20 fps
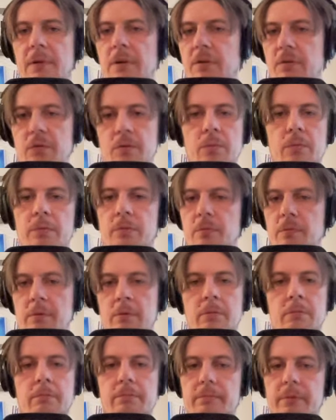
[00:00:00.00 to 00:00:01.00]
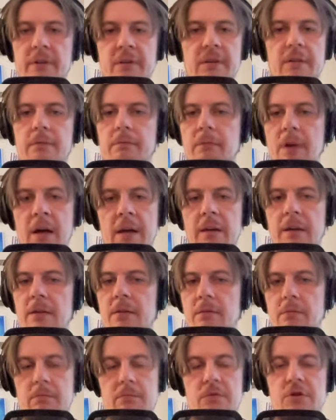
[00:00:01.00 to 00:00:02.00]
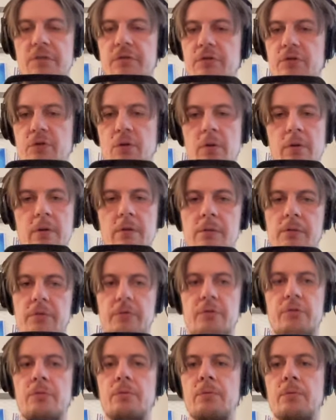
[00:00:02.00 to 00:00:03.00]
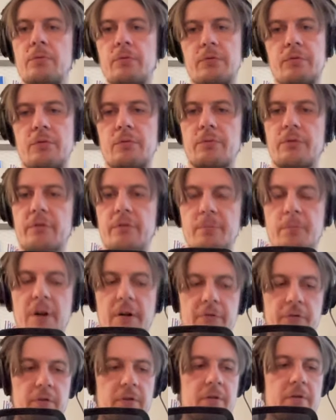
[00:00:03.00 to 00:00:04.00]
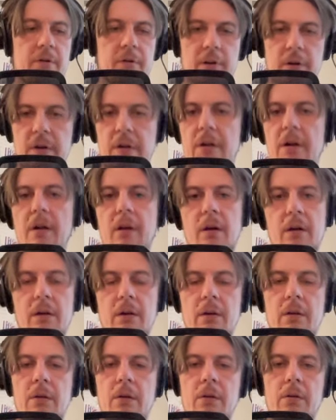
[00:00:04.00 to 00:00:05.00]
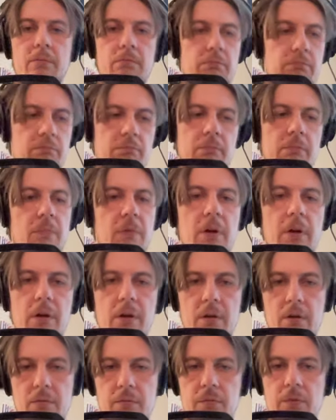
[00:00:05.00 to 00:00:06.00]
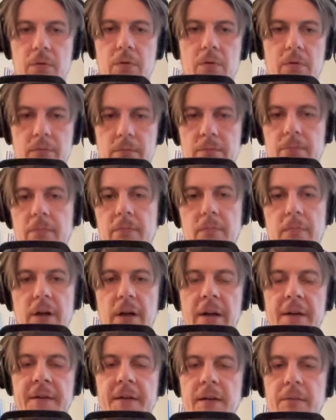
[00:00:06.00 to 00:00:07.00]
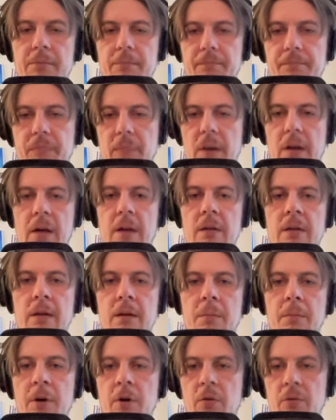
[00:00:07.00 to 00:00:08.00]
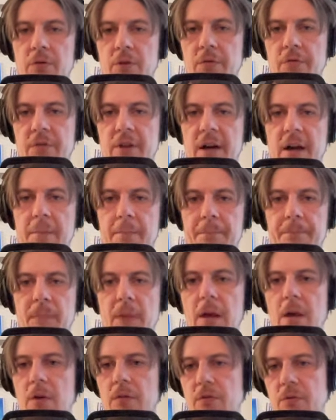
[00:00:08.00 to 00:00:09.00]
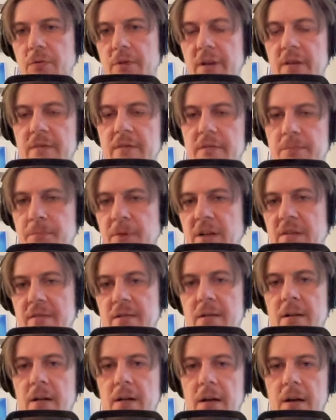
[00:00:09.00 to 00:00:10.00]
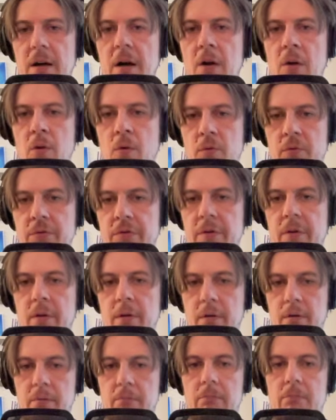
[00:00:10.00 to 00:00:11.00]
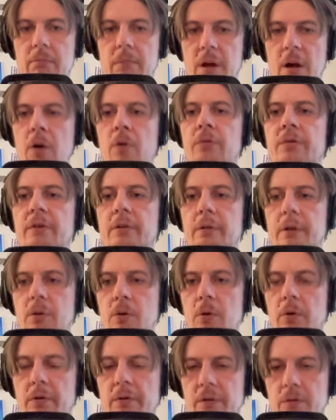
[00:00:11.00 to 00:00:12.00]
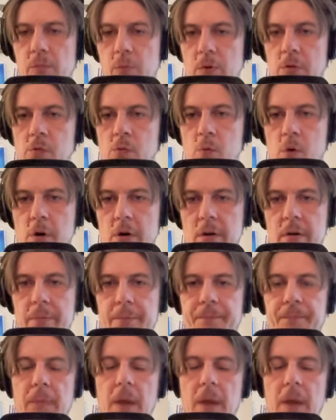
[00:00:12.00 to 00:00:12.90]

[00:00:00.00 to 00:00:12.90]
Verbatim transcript: So it will, it, I can just circle through through this buffer uh, for any any amount of time. So that's basically how the how the recording will work.